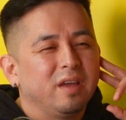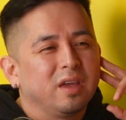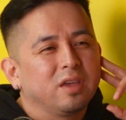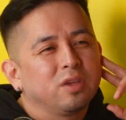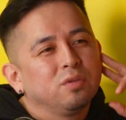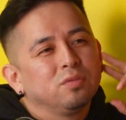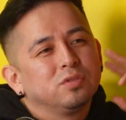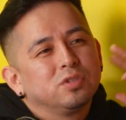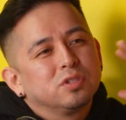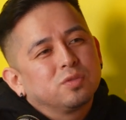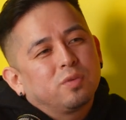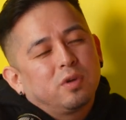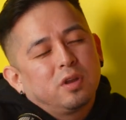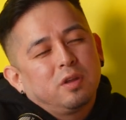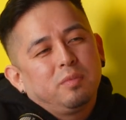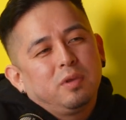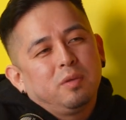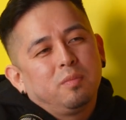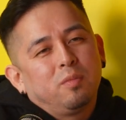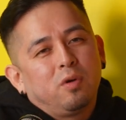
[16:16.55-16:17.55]
Like you just want
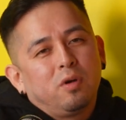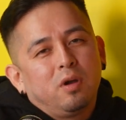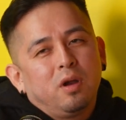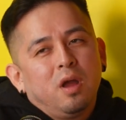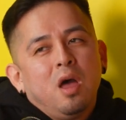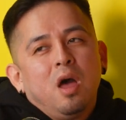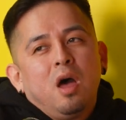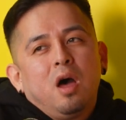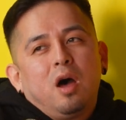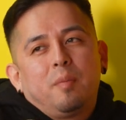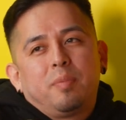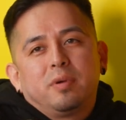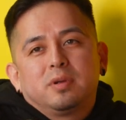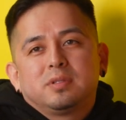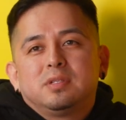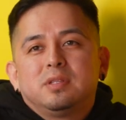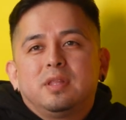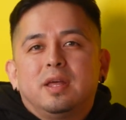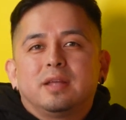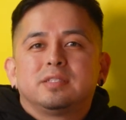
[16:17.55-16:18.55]
to be more a
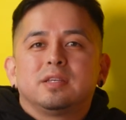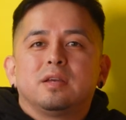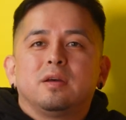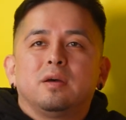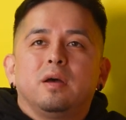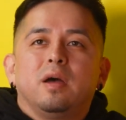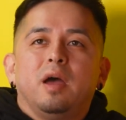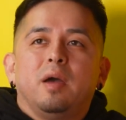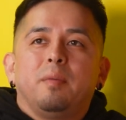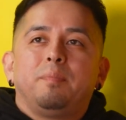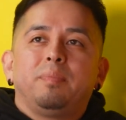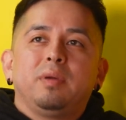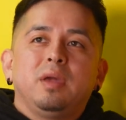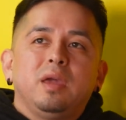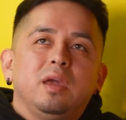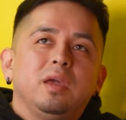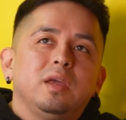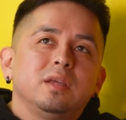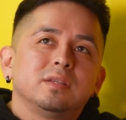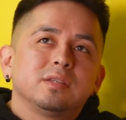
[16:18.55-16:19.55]
person that's at
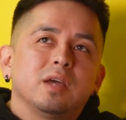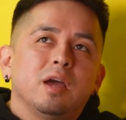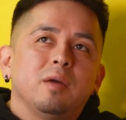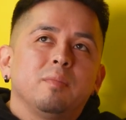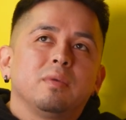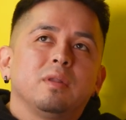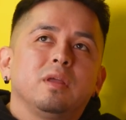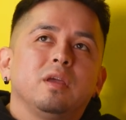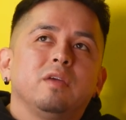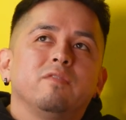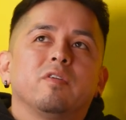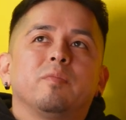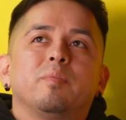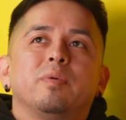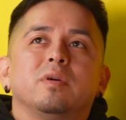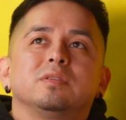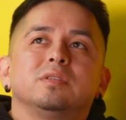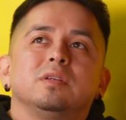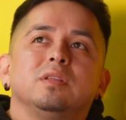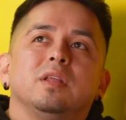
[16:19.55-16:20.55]
peace. I believe a
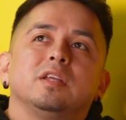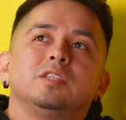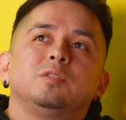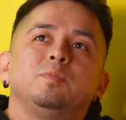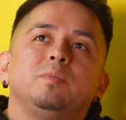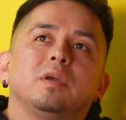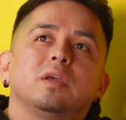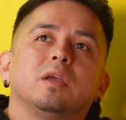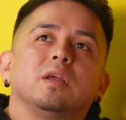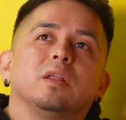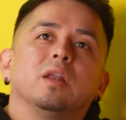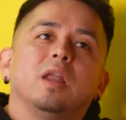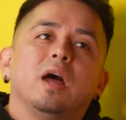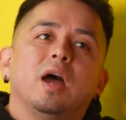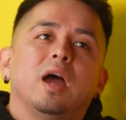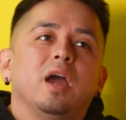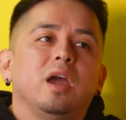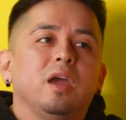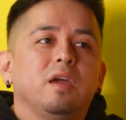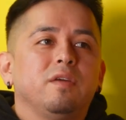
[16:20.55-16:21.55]
person that's speaking
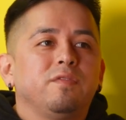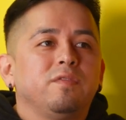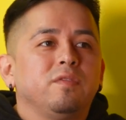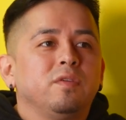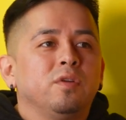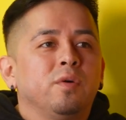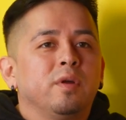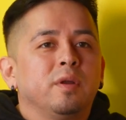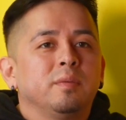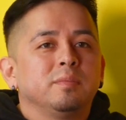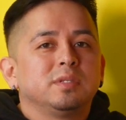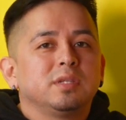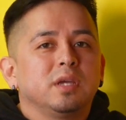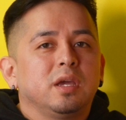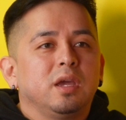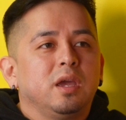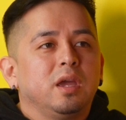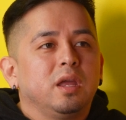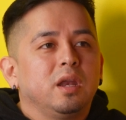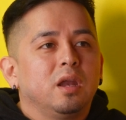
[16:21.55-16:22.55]
life. You know what I'm
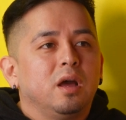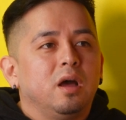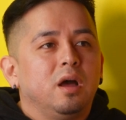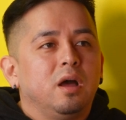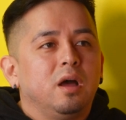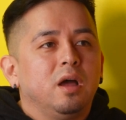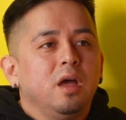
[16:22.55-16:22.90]
saying?